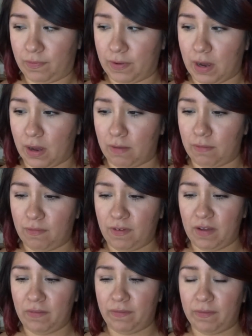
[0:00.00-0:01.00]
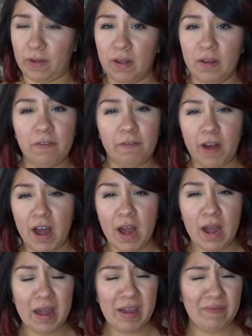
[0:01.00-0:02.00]
five, five
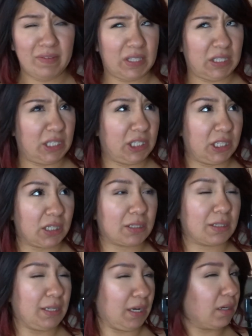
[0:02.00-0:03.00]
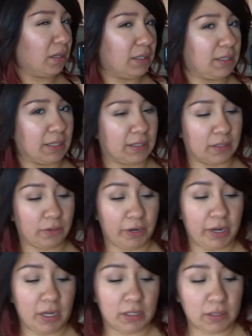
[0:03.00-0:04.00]
five, six, technically six
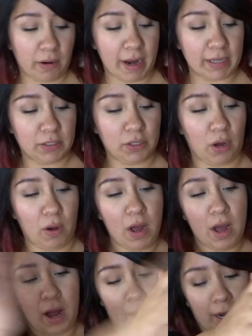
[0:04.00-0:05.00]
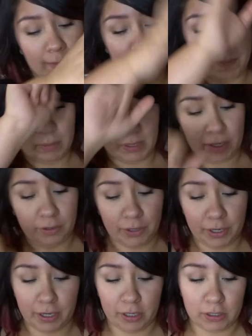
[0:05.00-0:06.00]
ingredients. All right, so I got my
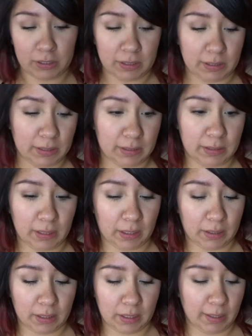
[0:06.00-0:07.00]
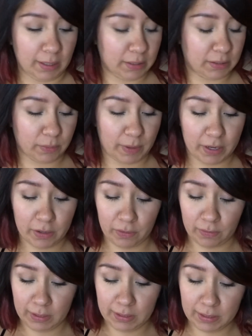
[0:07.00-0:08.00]
blender here just because it's like the cleanest way to
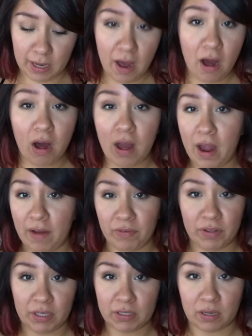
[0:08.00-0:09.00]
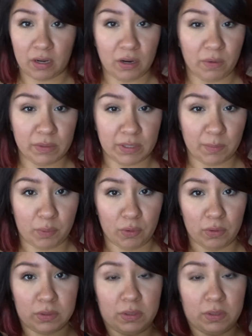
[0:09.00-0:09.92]
do this. Everything's gonna go into the pool,